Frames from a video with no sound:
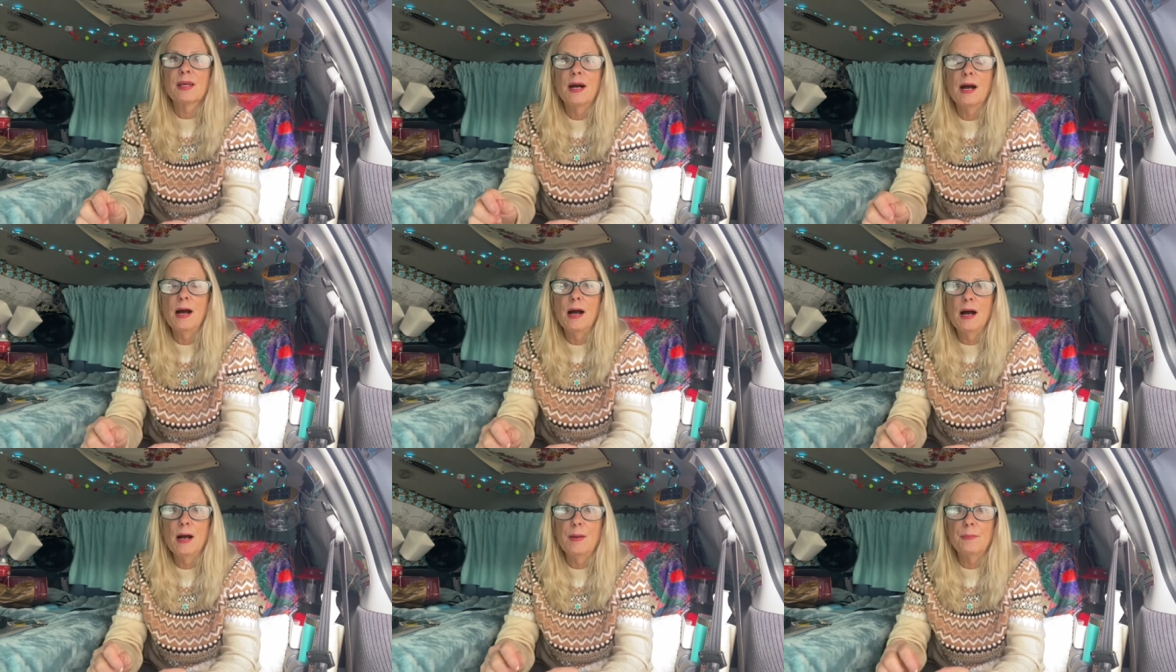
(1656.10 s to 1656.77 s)

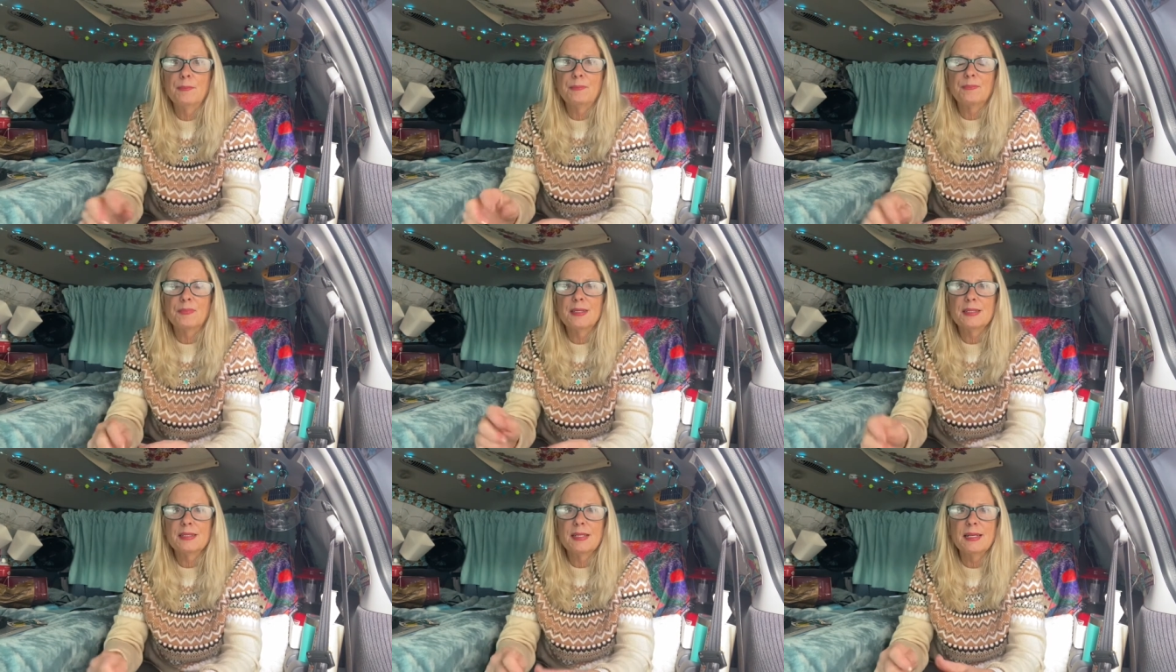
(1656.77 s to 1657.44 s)

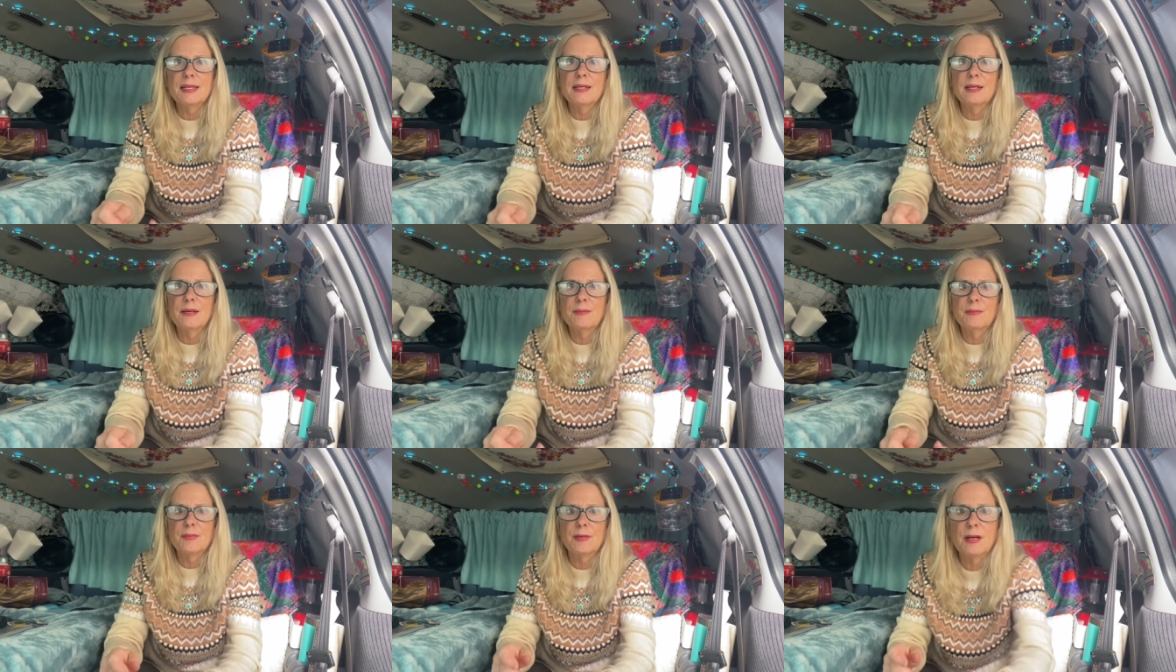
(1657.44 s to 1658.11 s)
it's like a
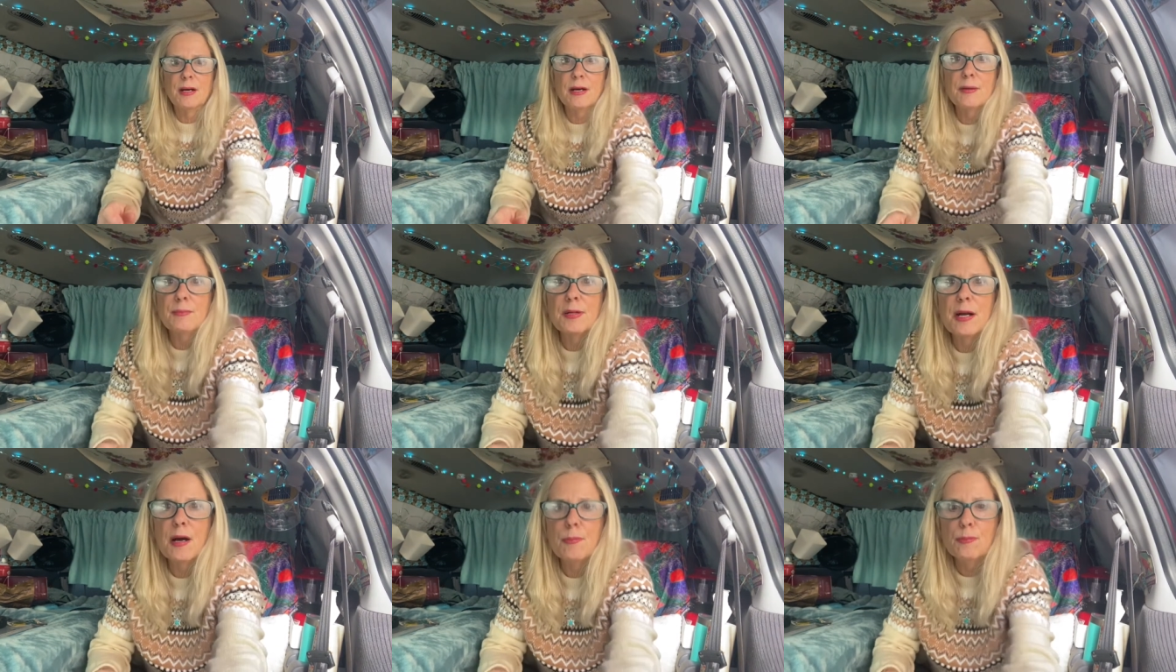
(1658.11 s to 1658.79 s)

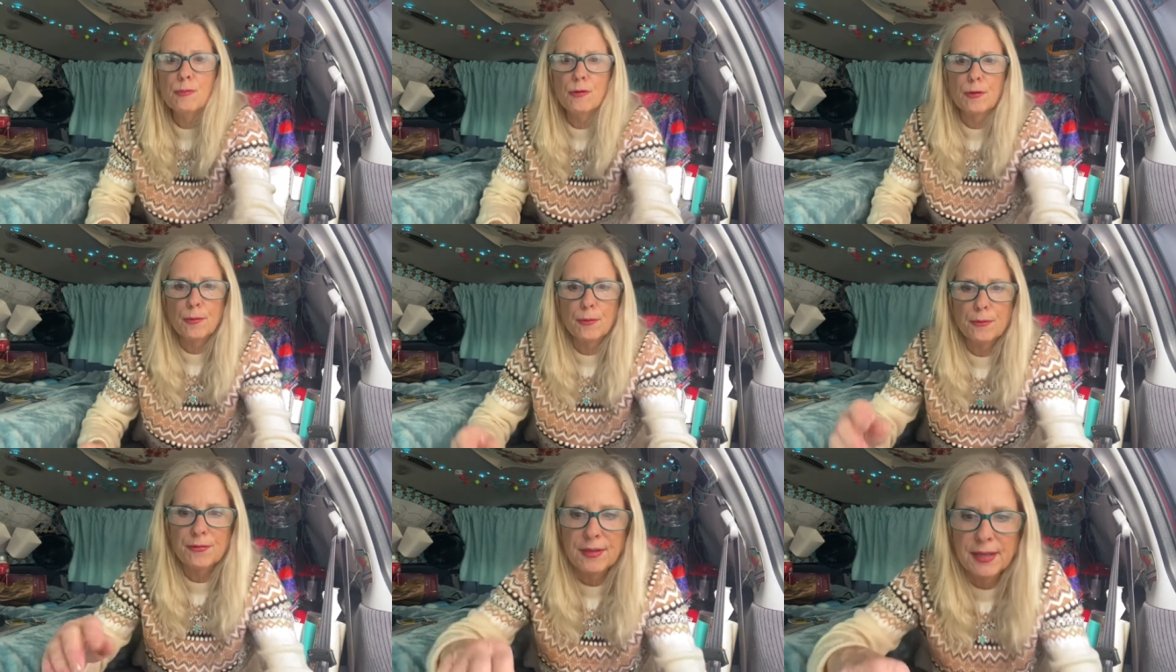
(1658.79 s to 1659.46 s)
cup warmer
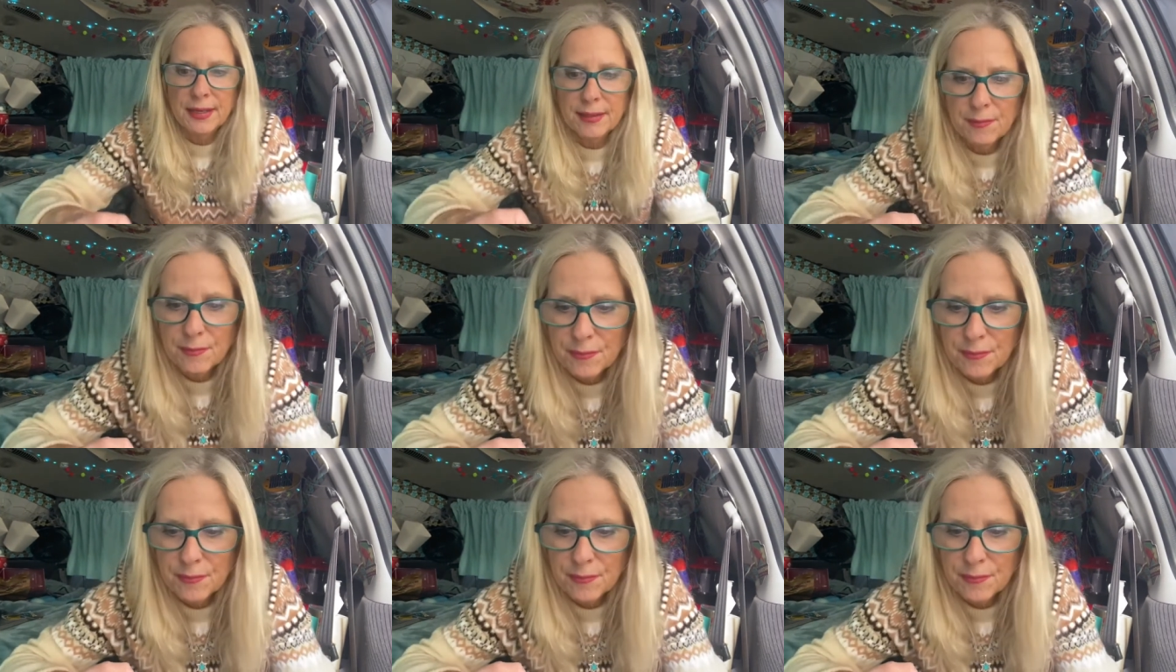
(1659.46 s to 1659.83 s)
thing.